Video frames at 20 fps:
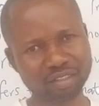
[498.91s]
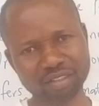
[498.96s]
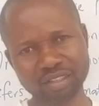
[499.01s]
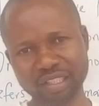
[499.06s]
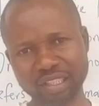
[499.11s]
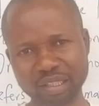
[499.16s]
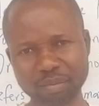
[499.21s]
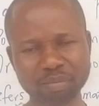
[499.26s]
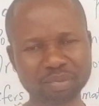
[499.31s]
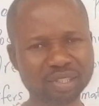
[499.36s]

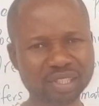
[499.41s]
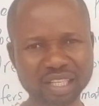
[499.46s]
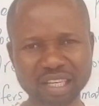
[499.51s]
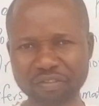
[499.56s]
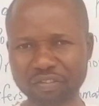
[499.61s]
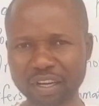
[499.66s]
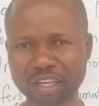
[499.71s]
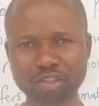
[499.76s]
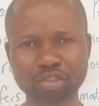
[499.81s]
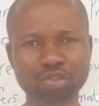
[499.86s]
himself,
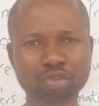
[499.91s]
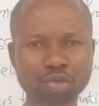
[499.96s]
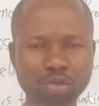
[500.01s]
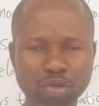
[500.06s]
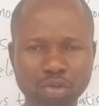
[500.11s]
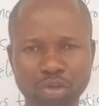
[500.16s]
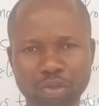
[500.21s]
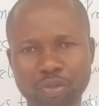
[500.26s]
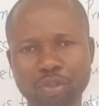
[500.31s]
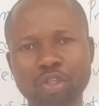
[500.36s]
and so
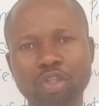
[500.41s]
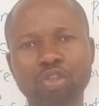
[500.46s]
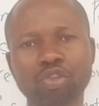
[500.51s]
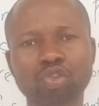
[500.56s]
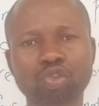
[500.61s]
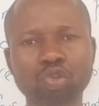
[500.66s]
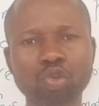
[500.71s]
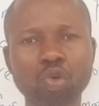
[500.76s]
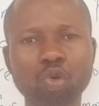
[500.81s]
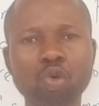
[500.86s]
on.
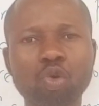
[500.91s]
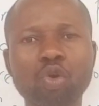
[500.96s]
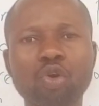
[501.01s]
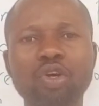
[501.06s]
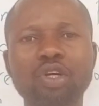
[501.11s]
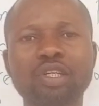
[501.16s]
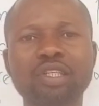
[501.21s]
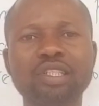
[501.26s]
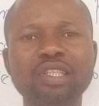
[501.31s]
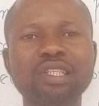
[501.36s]
So
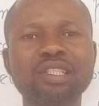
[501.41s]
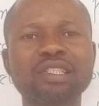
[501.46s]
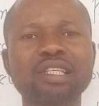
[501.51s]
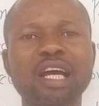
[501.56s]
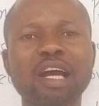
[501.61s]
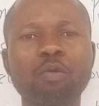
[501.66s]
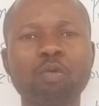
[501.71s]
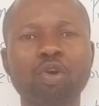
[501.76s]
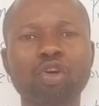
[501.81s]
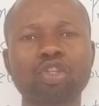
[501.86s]
these are
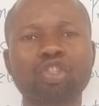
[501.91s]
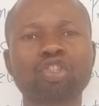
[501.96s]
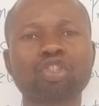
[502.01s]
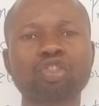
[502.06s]
what?